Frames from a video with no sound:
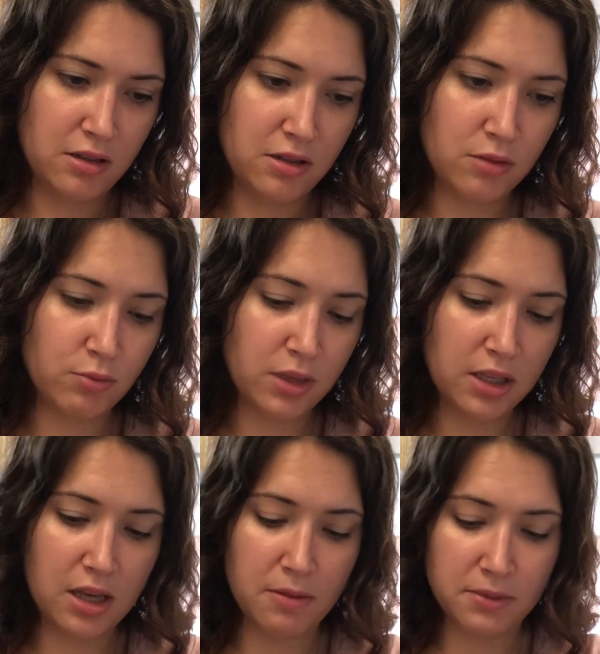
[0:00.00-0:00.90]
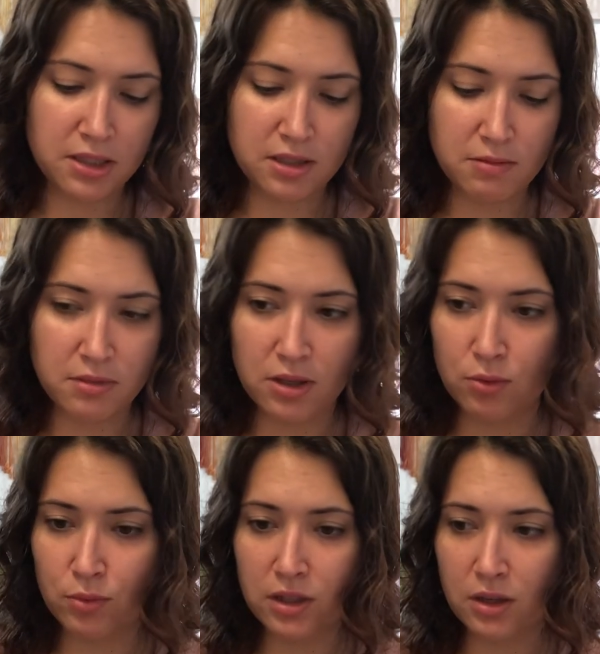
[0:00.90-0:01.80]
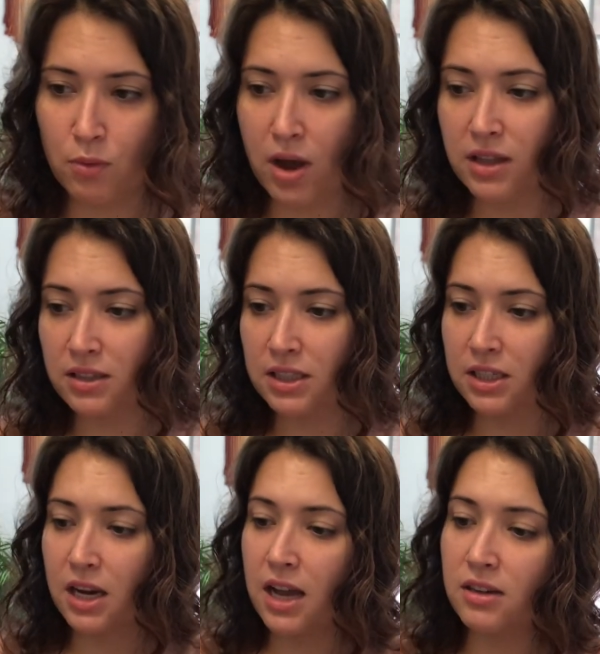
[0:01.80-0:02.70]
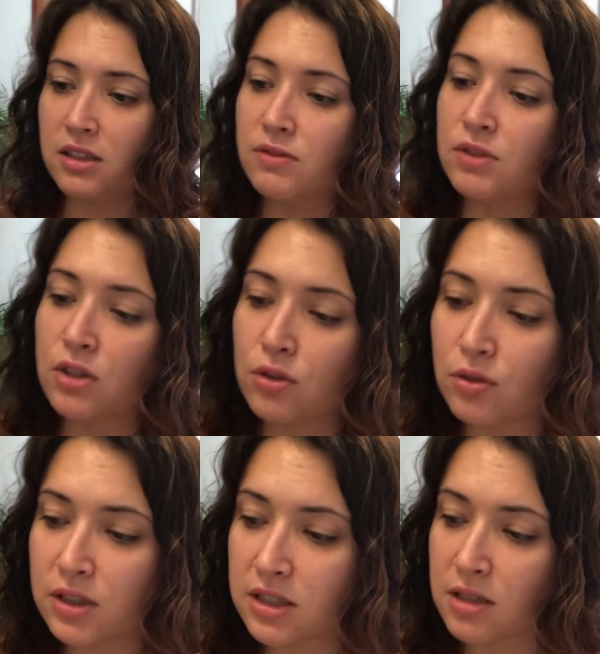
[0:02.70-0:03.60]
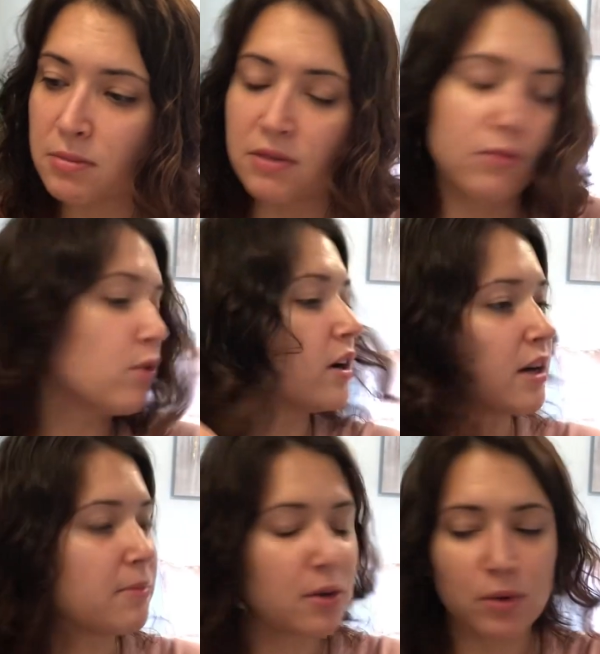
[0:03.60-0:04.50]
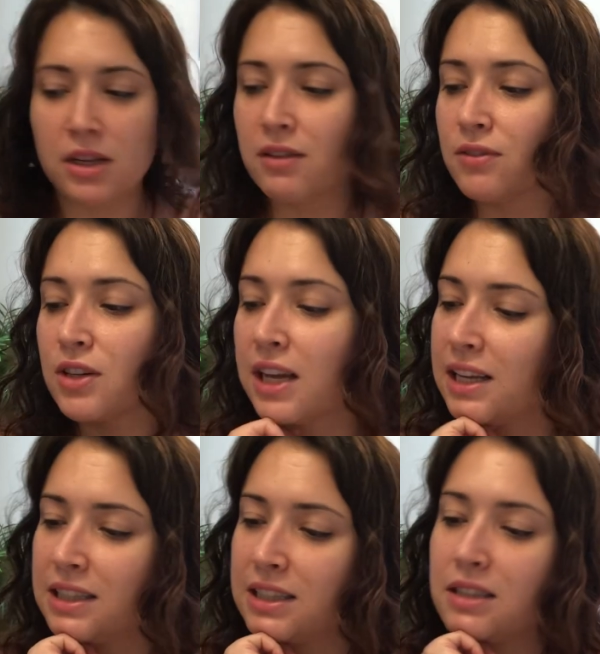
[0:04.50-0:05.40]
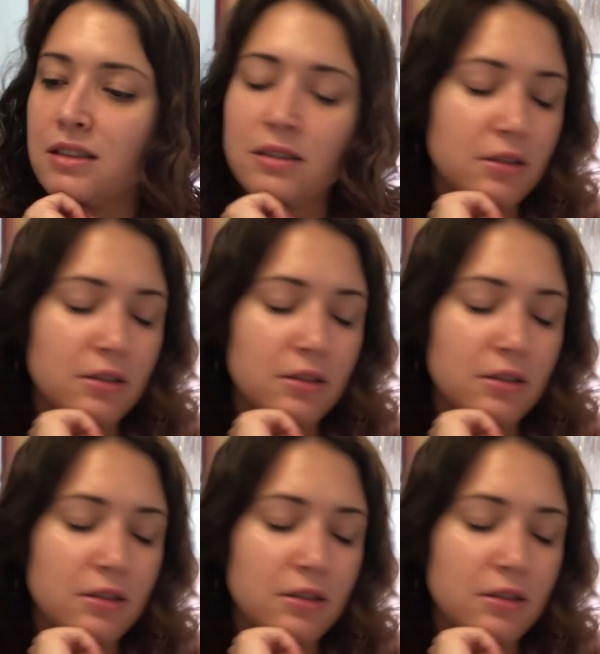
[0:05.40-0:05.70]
You're really up to something really wild here. I don't even know who this could be for. Am I reading for an alien?